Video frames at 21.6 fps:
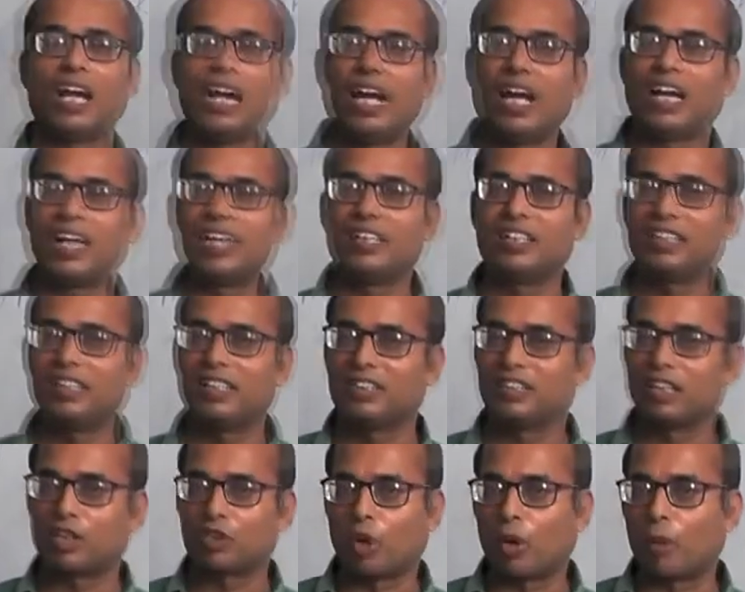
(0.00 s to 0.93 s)

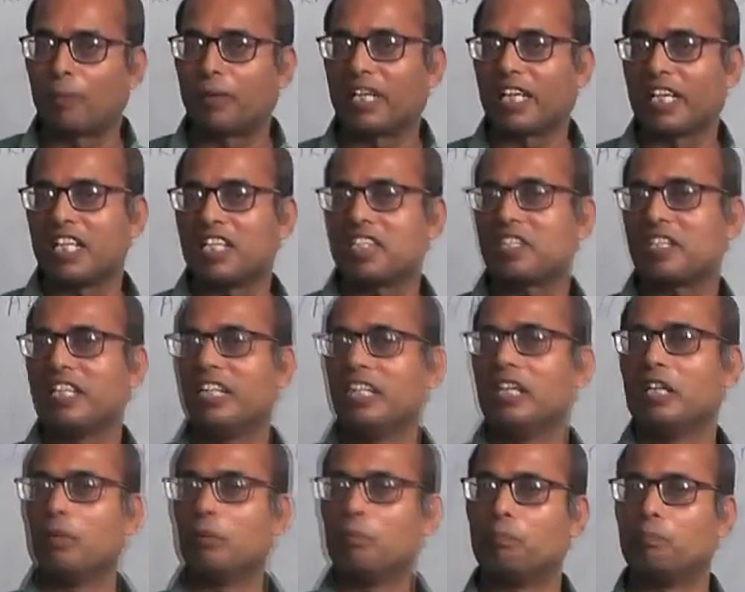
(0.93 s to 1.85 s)
and the topic is
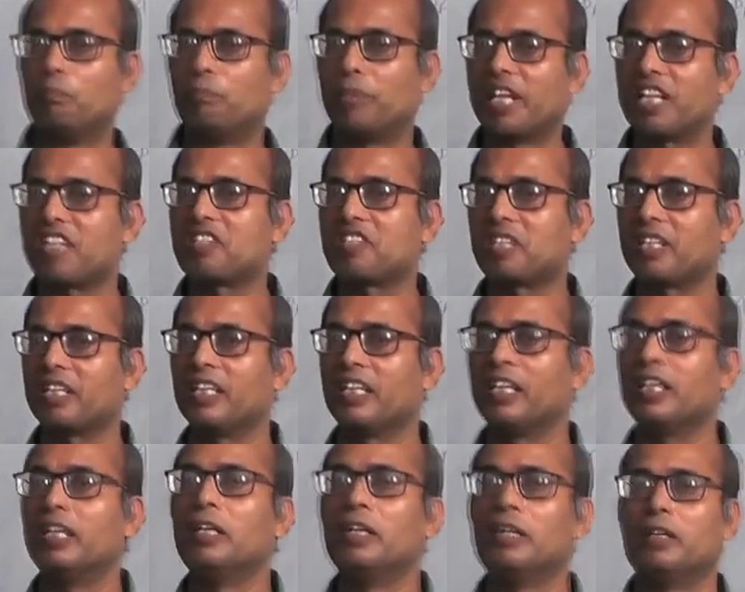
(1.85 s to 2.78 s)

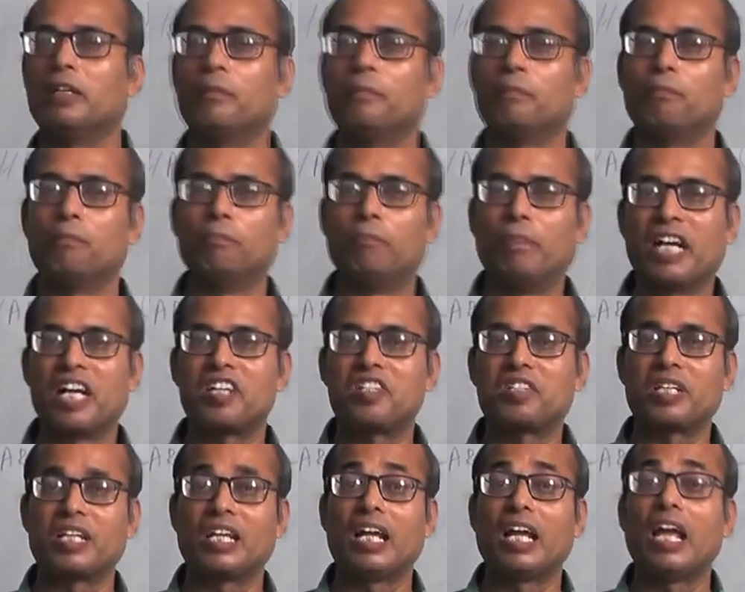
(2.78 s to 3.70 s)
bricks,
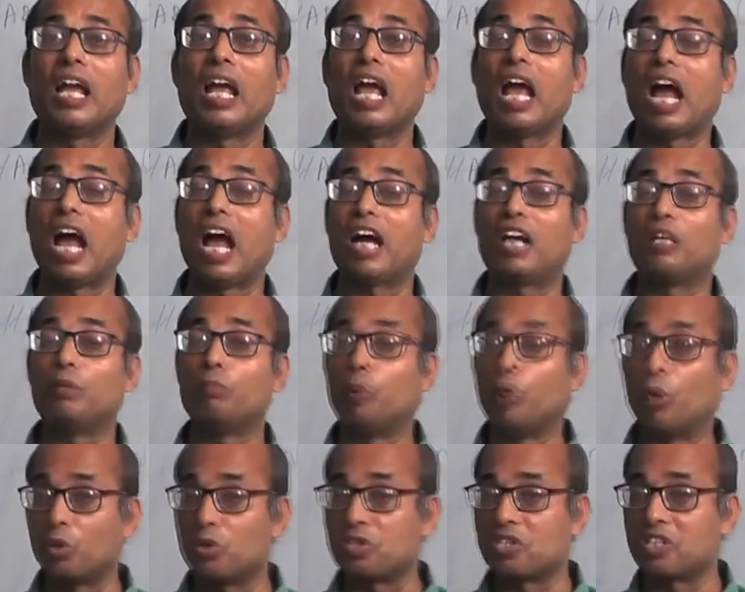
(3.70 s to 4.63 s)
bits and
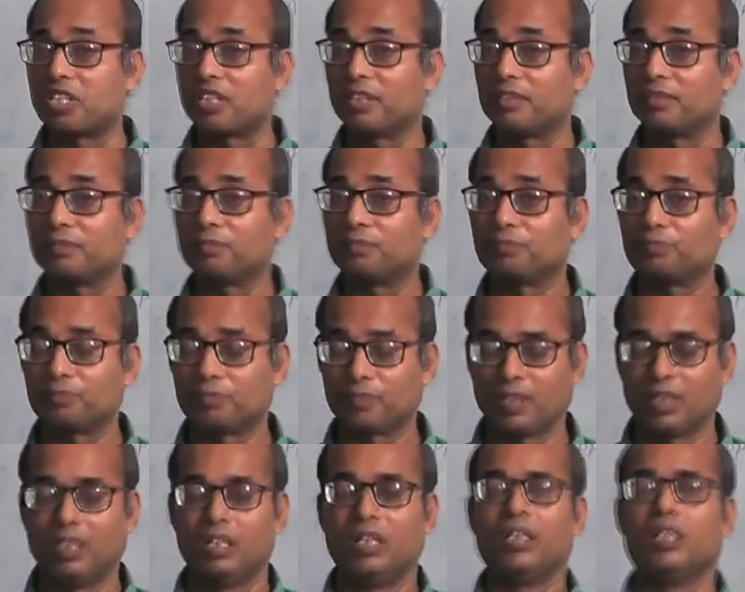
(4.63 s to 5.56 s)
bones.
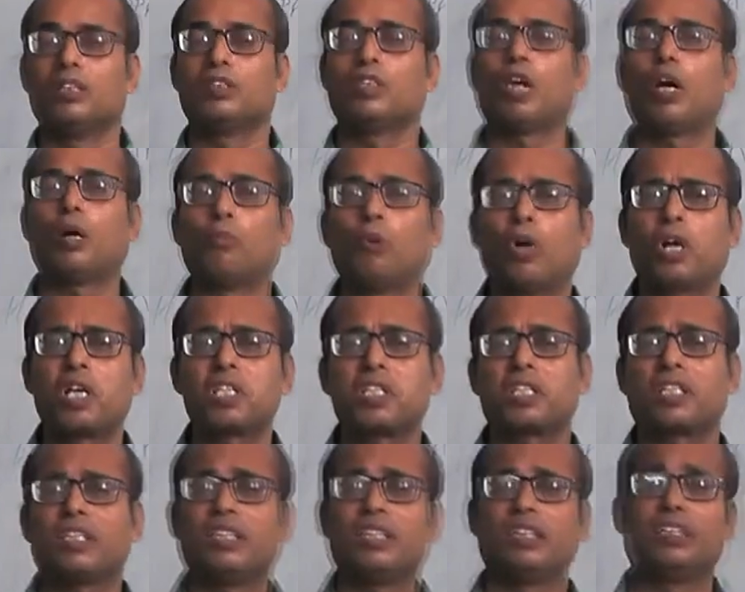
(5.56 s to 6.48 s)
Now boys,
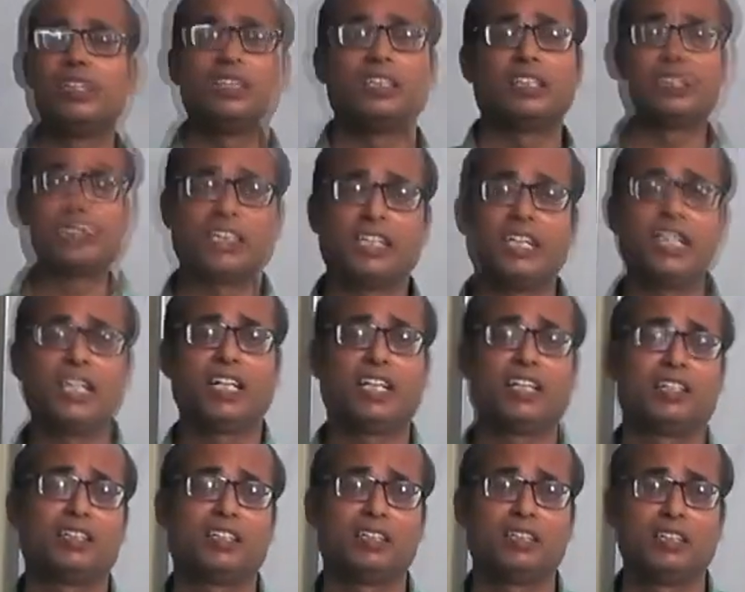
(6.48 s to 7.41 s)
see
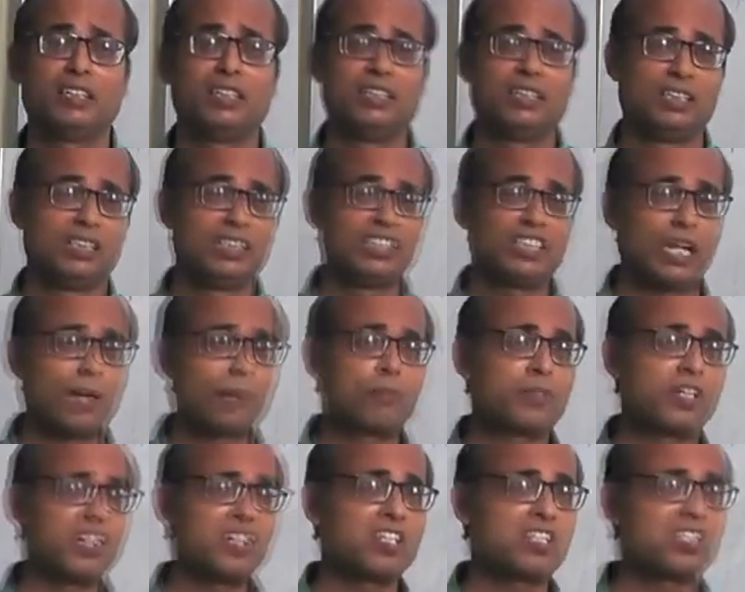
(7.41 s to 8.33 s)
here,
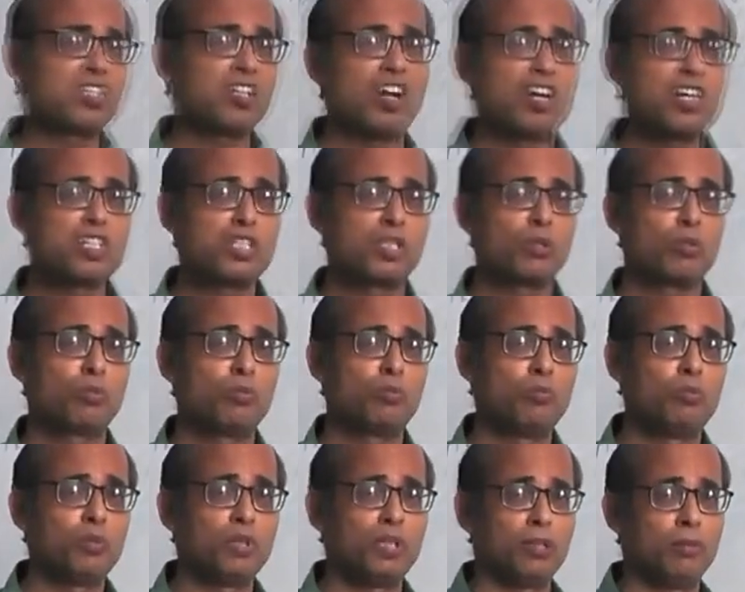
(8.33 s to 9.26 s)
chapter
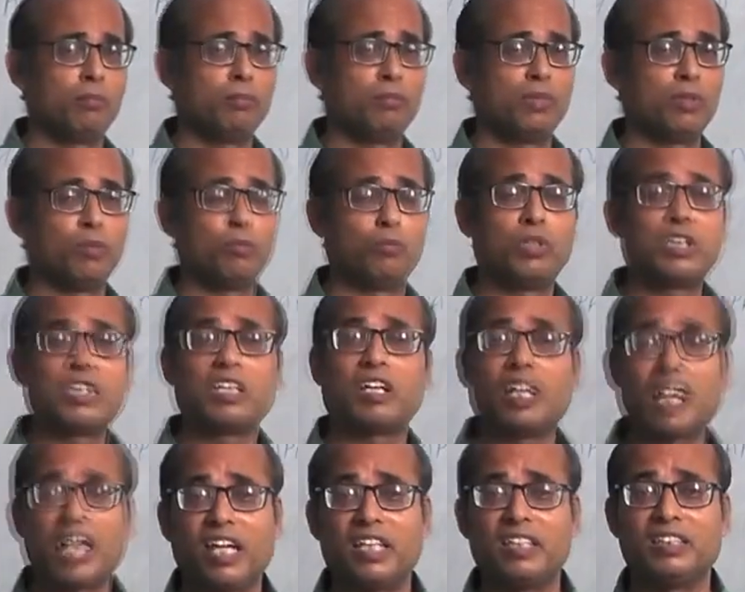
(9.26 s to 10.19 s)
starts with
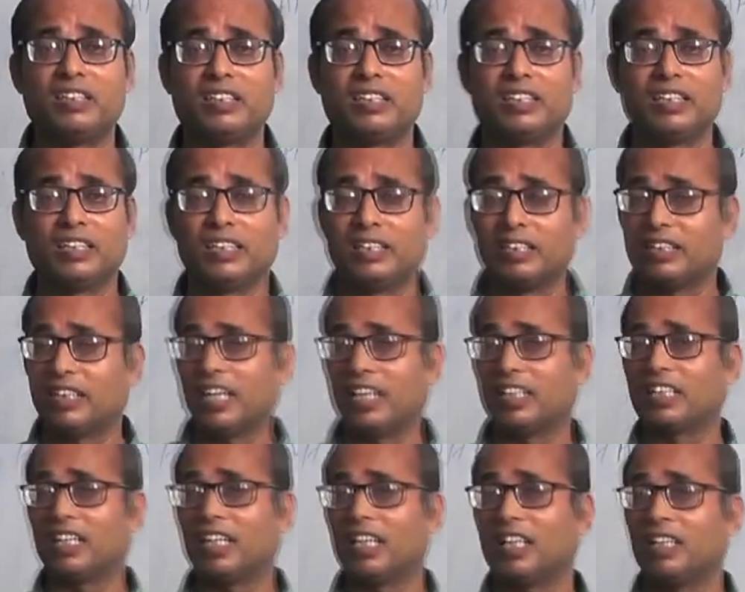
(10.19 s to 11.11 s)
a line
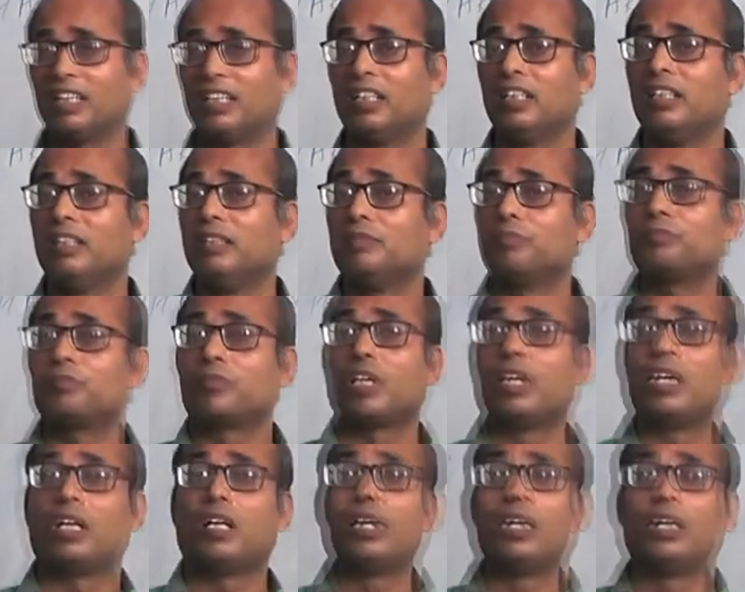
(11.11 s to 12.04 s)
that
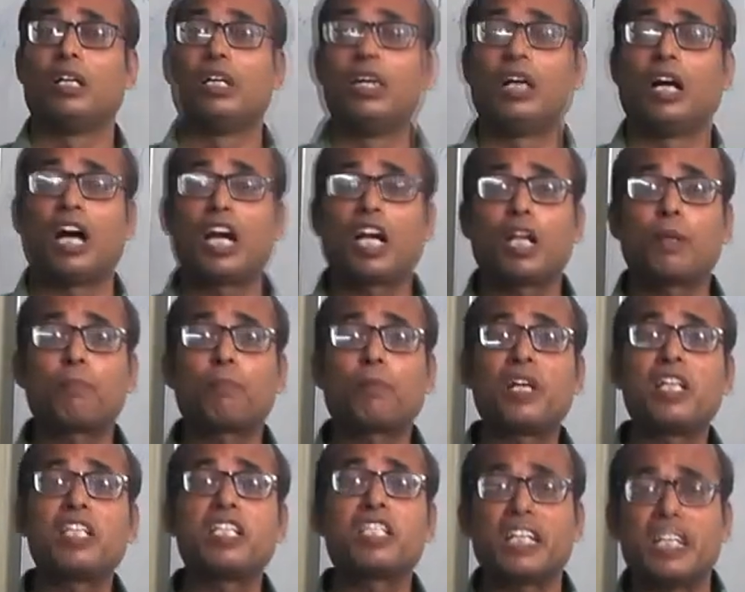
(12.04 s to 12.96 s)

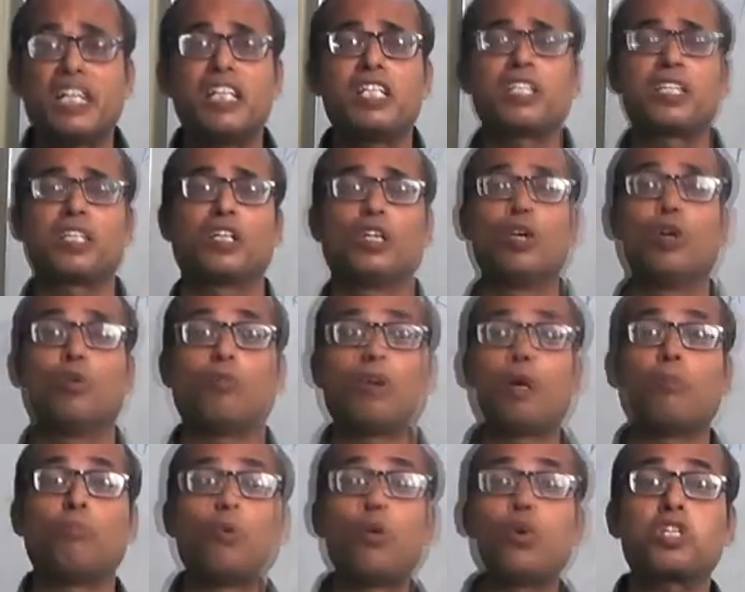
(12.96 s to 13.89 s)
Harappan seals
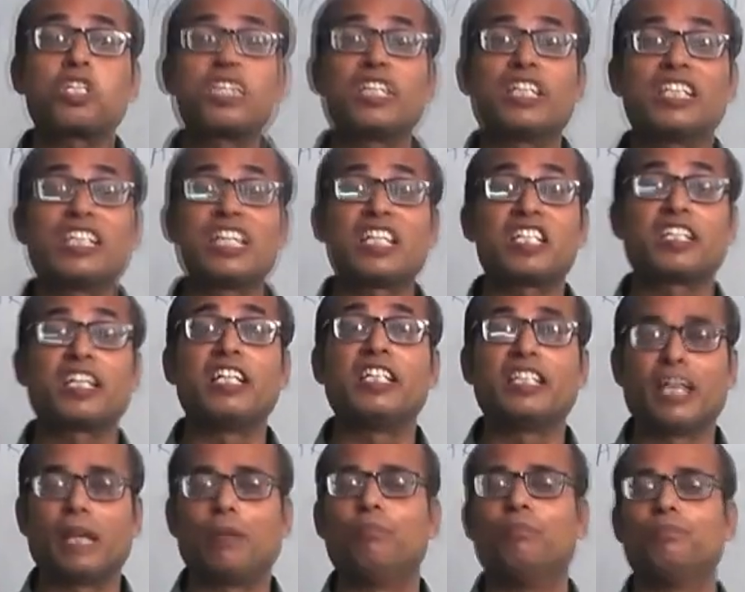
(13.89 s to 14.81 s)
were most
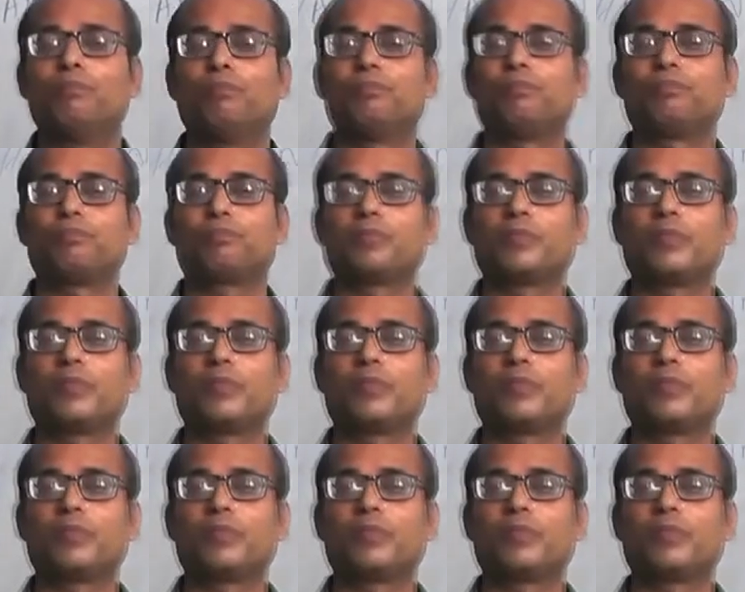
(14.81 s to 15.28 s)
distinctive,